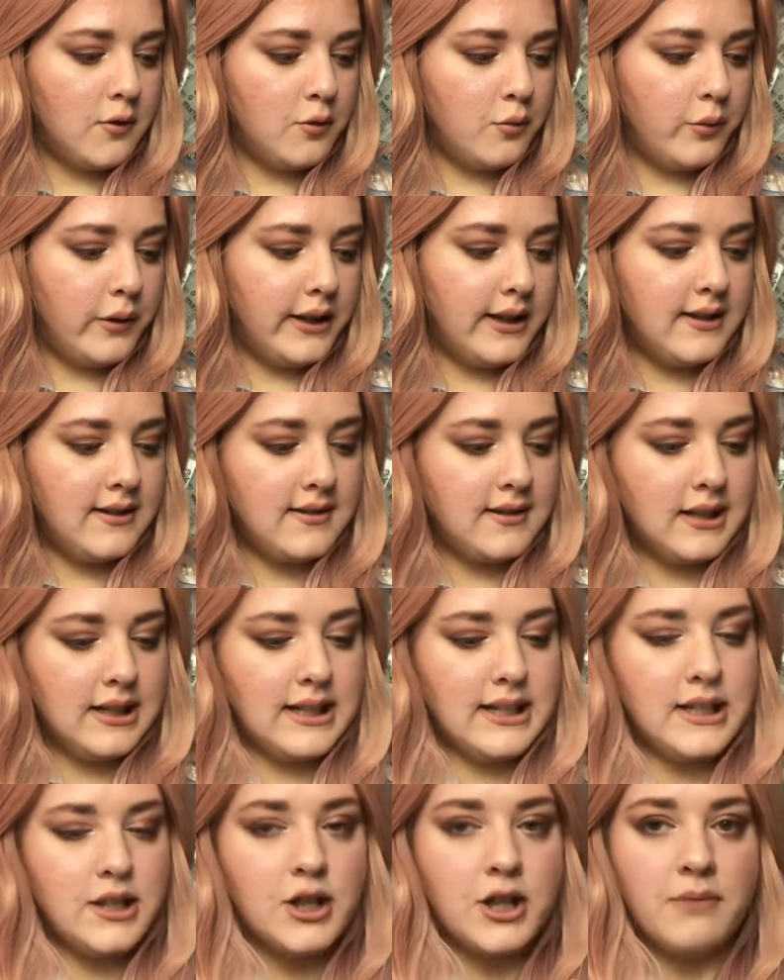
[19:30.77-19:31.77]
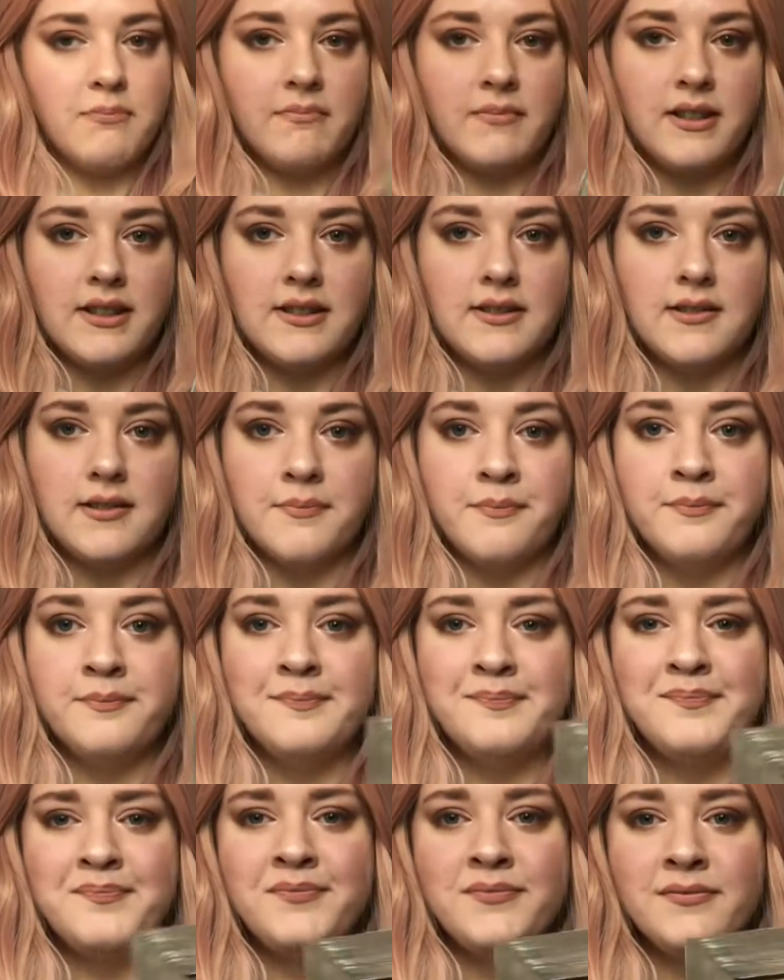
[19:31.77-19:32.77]
Weasley jumpers.
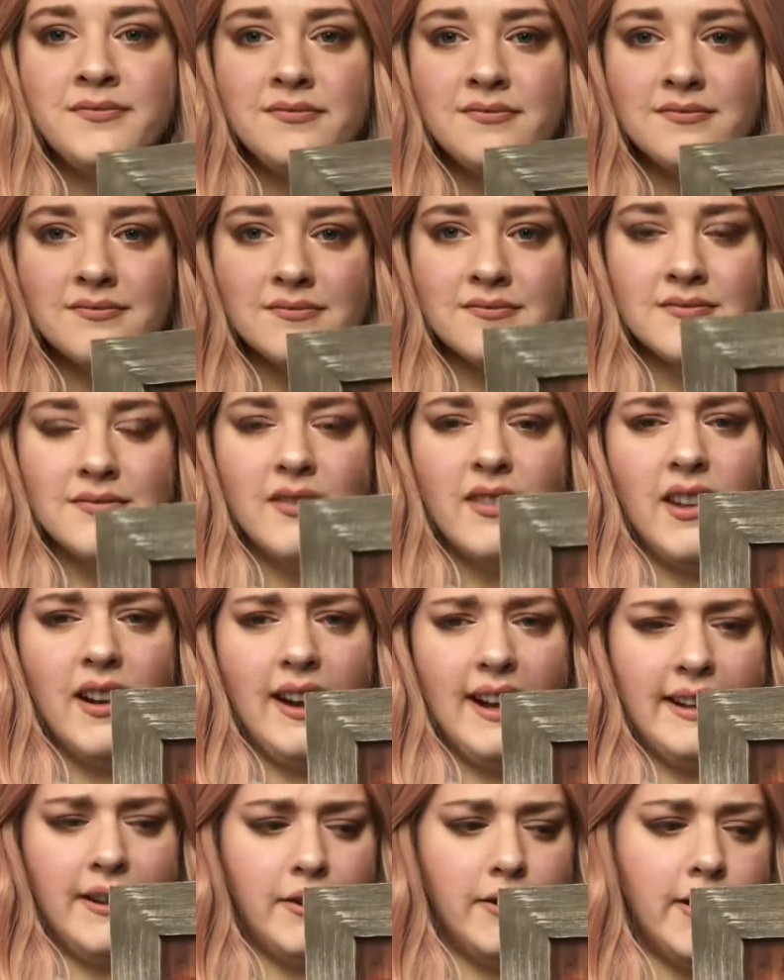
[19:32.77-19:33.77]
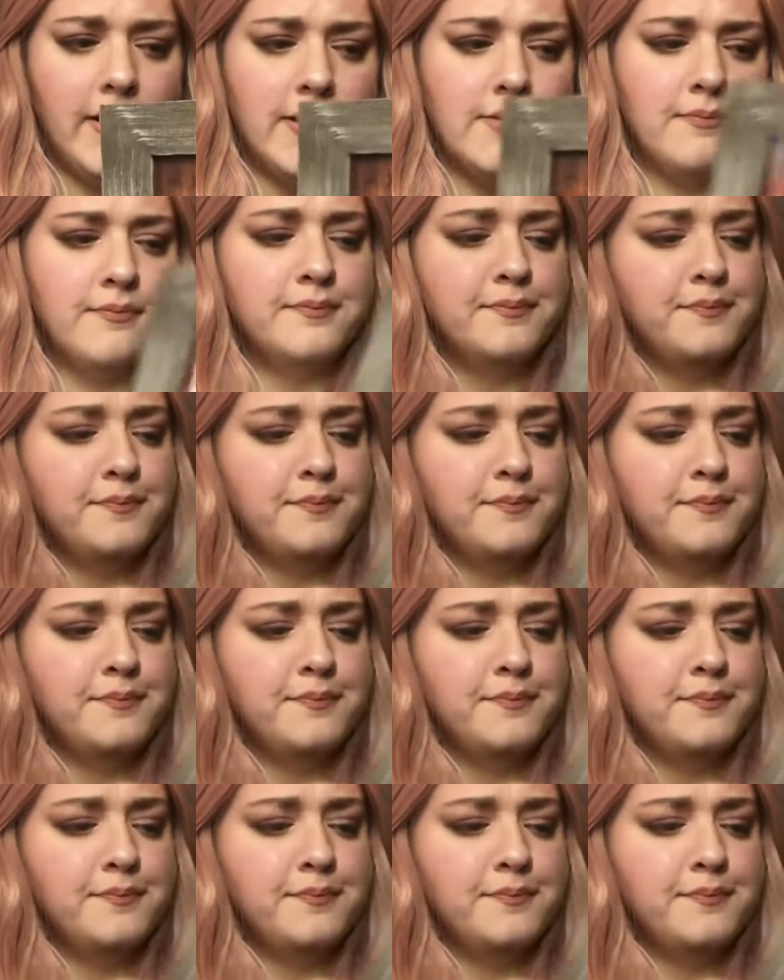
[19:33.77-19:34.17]
I don't know.